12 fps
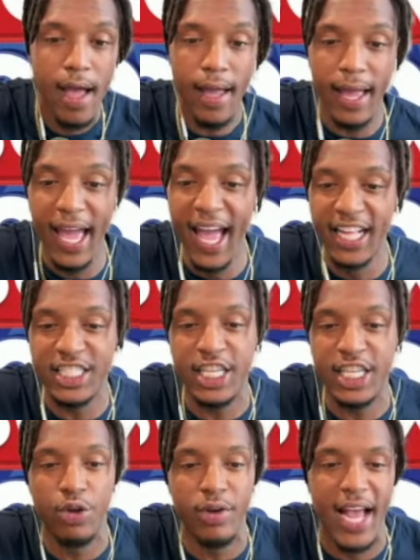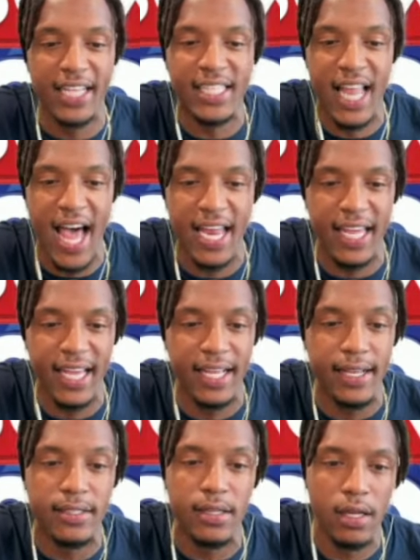And to your next slide
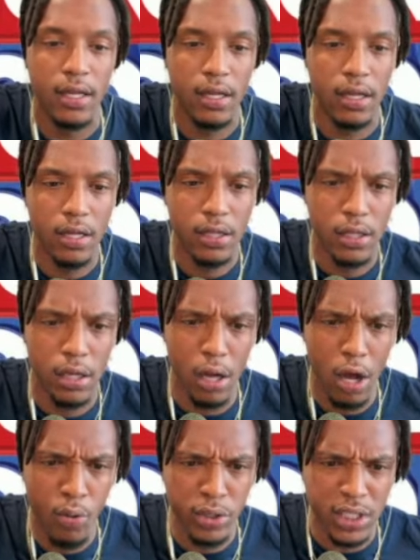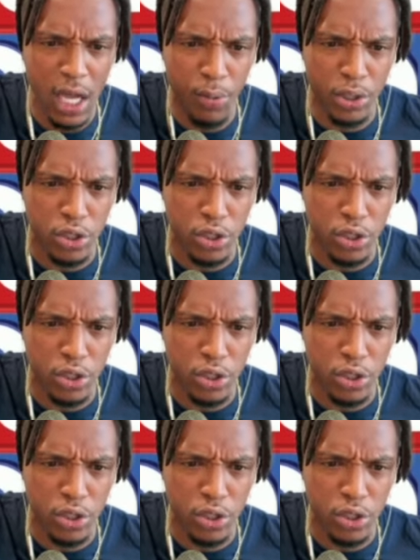is, oh, what's up with